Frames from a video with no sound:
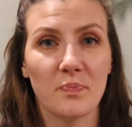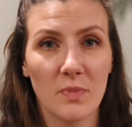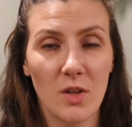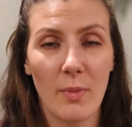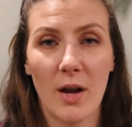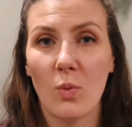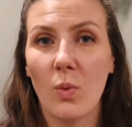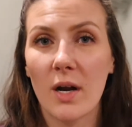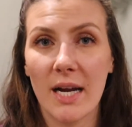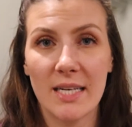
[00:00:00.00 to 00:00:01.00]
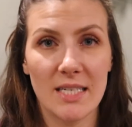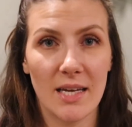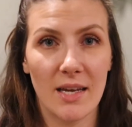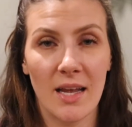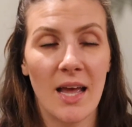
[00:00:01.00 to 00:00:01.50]
No matter what I
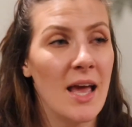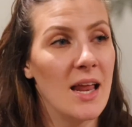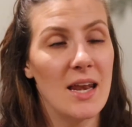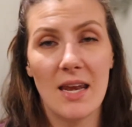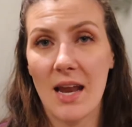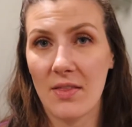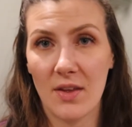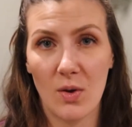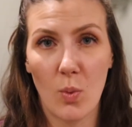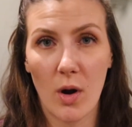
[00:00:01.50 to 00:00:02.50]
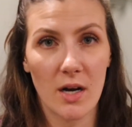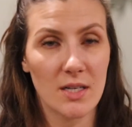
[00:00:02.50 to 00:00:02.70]
did, nothing worked.